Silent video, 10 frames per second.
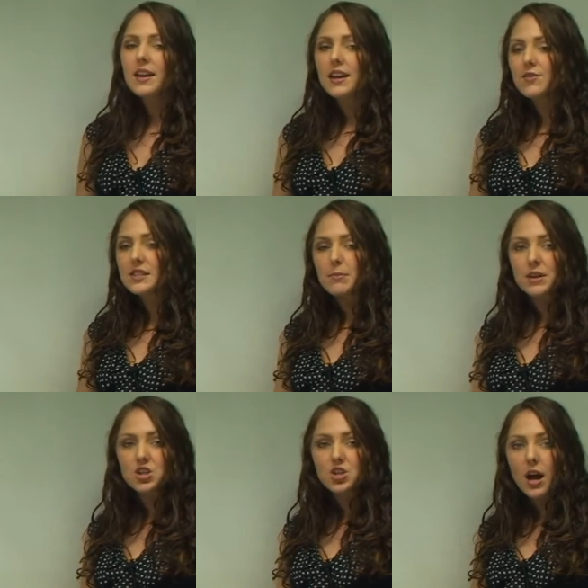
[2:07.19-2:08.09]
If something
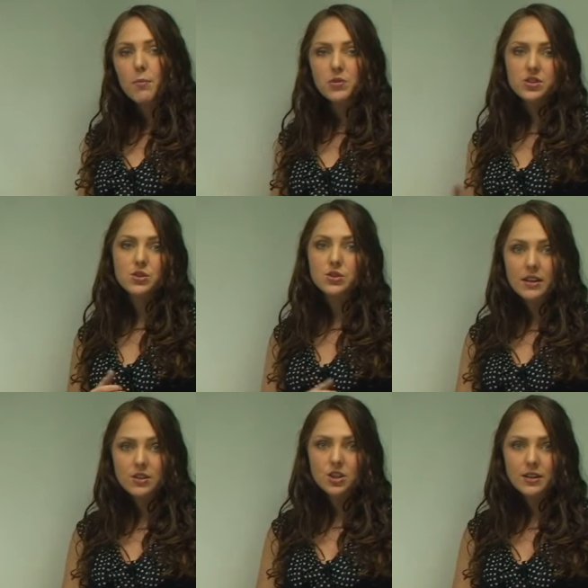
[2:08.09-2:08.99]
sharp was to
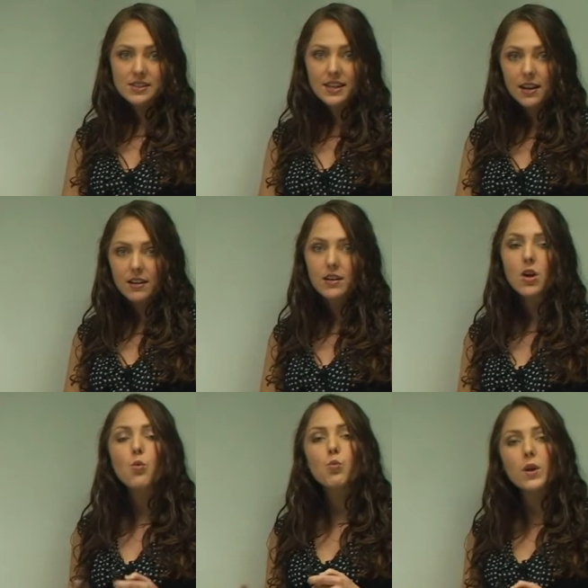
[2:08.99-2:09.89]
touch our skin,
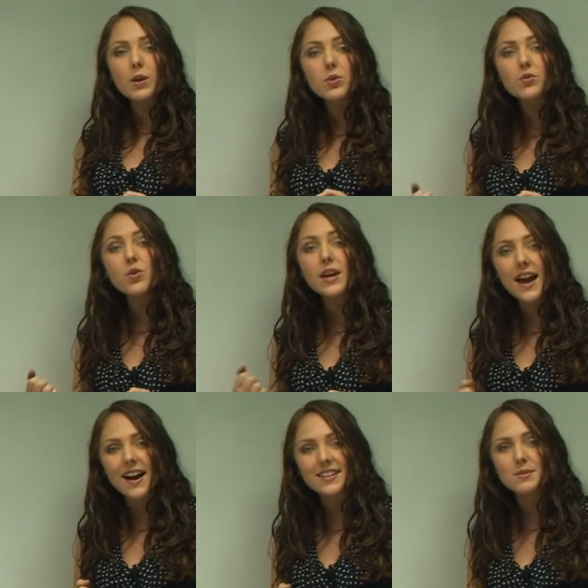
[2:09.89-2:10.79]
we would
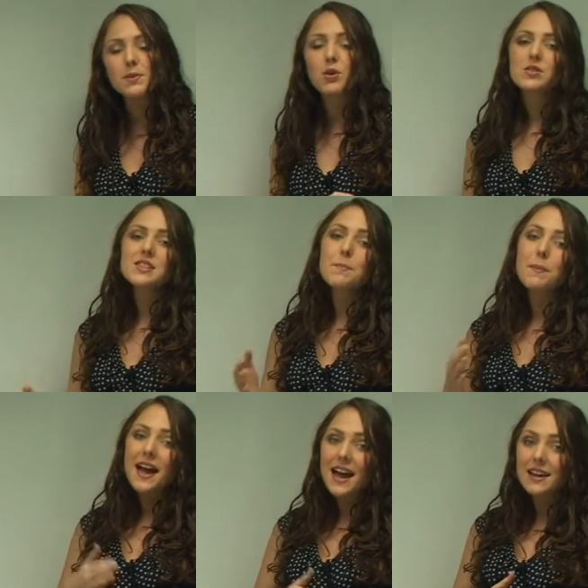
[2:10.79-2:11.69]
react because of the
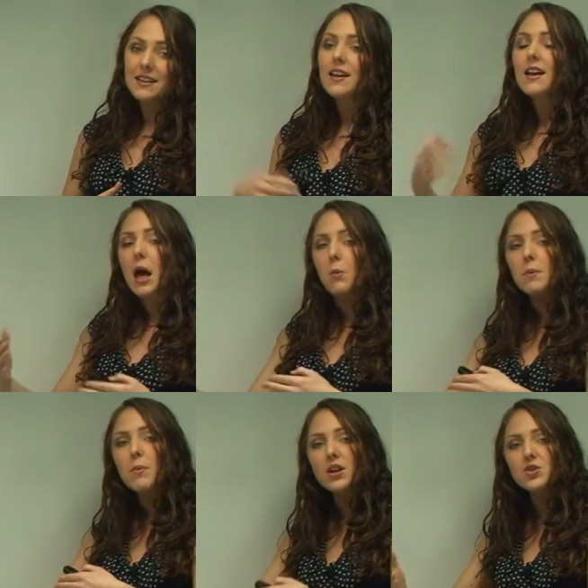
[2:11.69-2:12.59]
pain and we
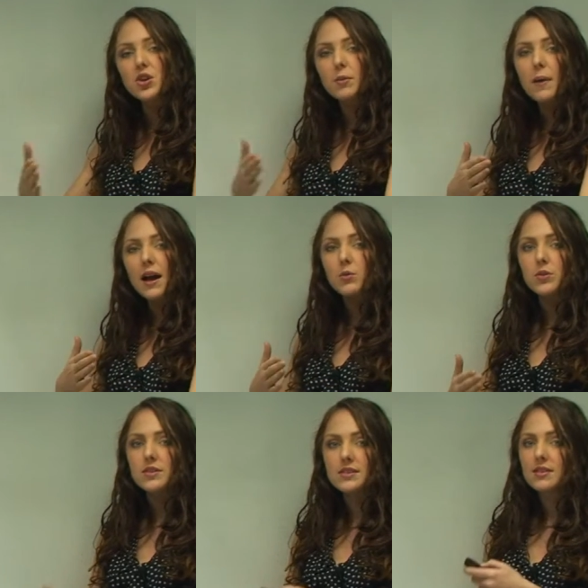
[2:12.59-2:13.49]
might jerk backwards.